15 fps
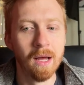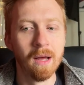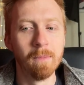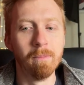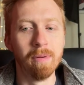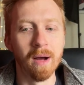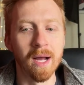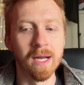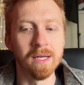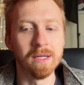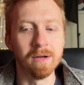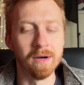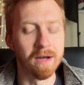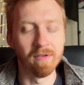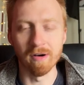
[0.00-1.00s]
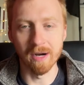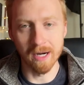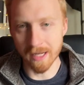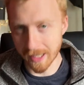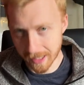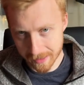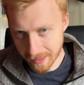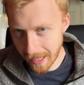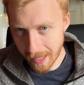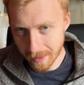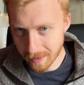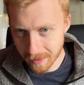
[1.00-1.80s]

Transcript: but you're never going to get that